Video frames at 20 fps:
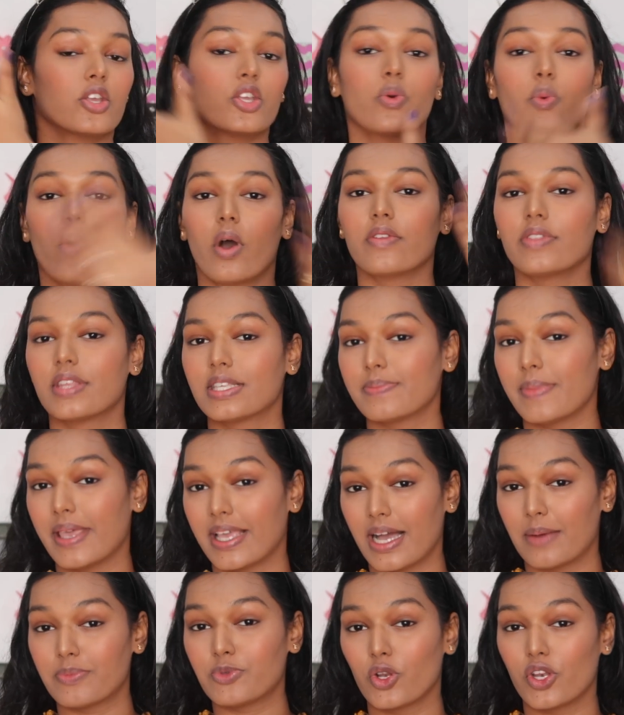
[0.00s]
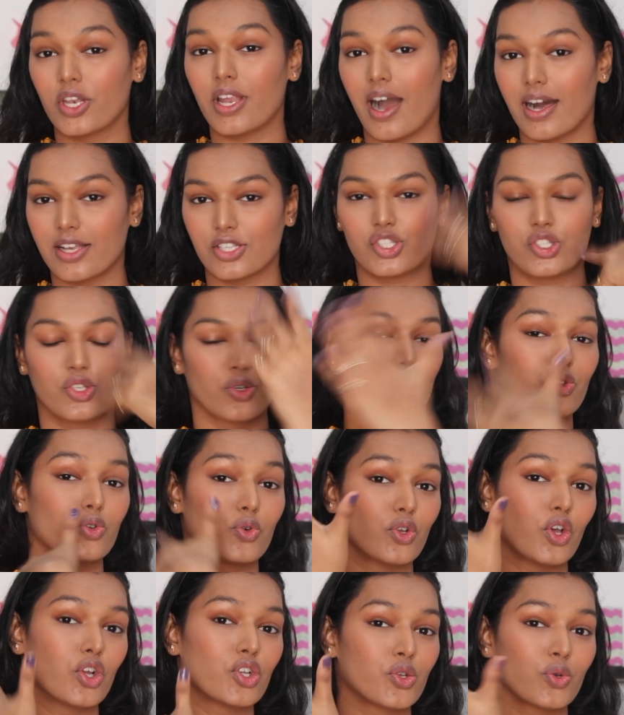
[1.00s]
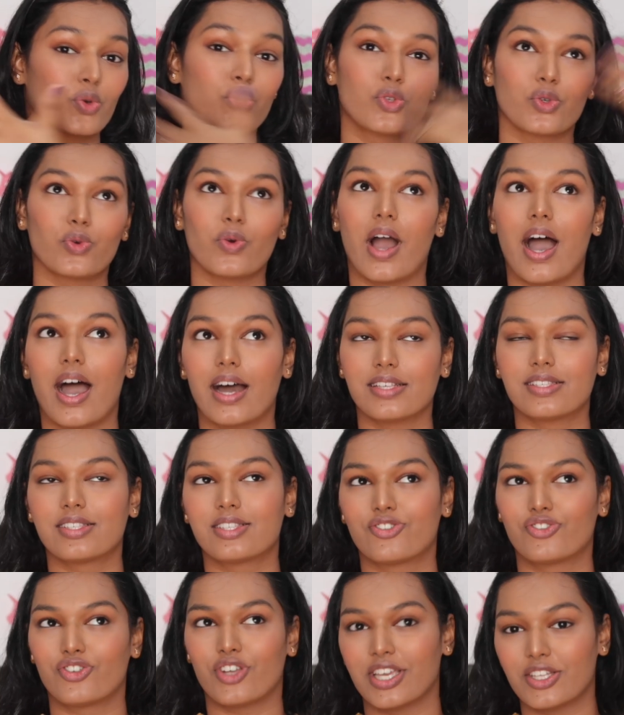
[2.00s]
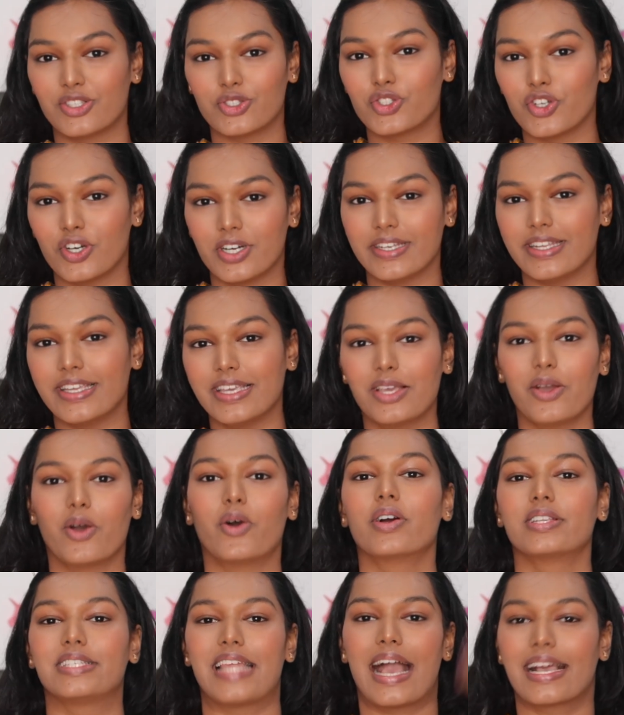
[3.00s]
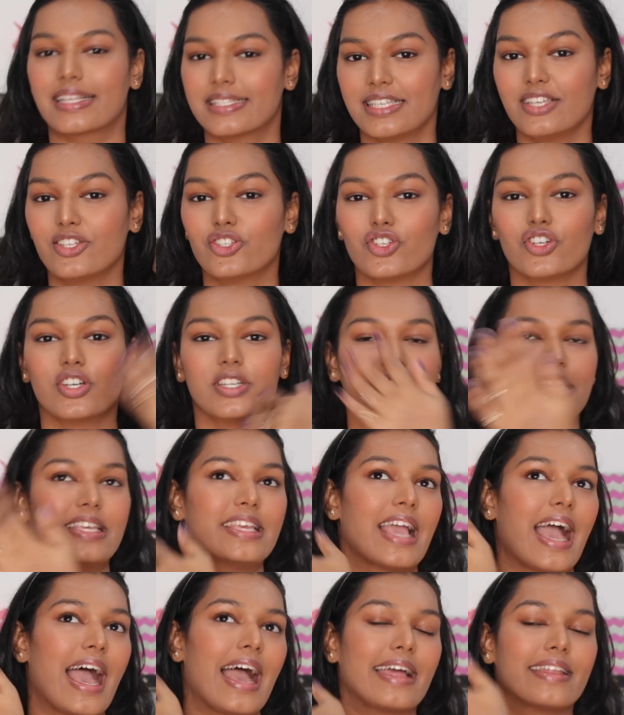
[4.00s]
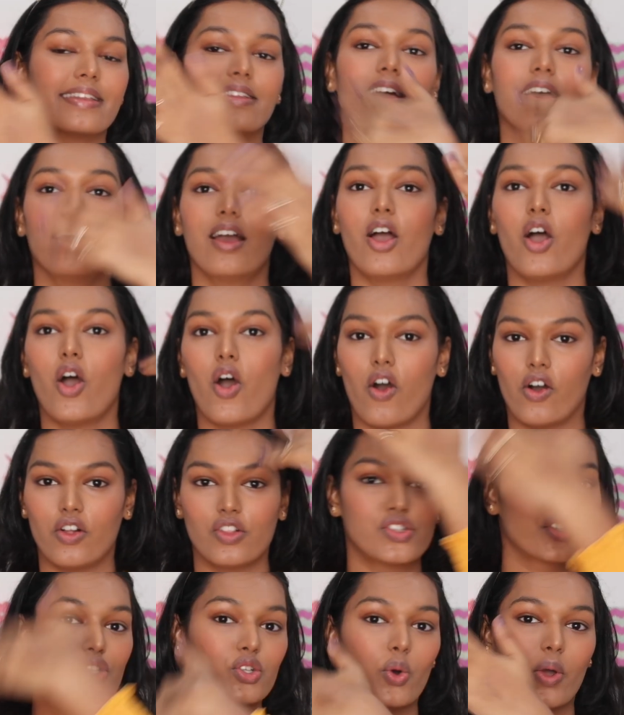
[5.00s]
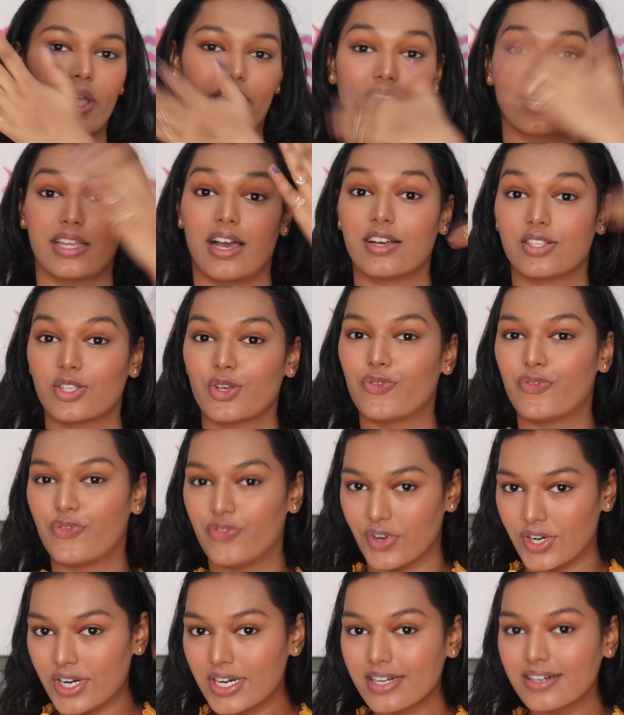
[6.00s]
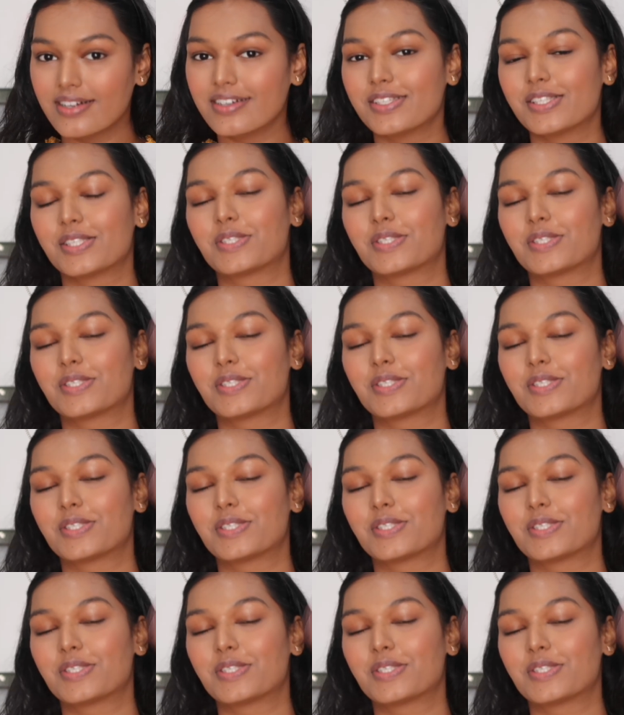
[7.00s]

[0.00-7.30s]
You want this makeup to last you through your 2 hours train journey or taxi journey and also 8 hours of work.